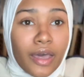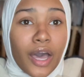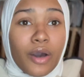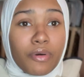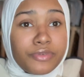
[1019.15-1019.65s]

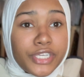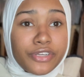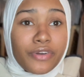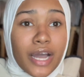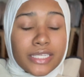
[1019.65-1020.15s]
OMG, and you
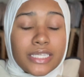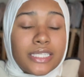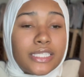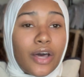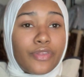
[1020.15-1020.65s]
guys can
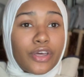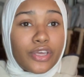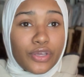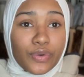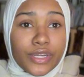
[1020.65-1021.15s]
sell the
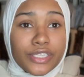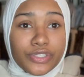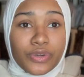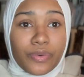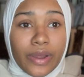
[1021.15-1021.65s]
cutest
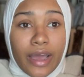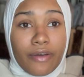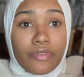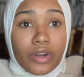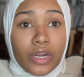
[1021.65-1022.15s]
jewelry
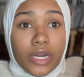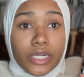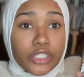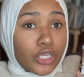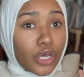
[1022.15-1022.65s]
ever
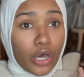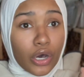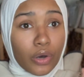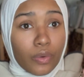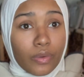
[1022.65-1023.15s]
to
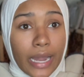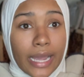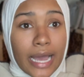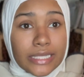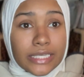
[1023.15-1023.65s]
go like
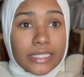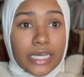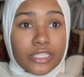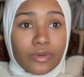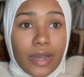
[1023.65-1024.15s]
as
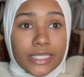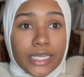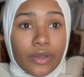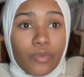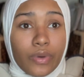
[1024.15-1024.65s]

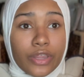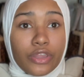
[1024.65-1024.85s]
accessorizing with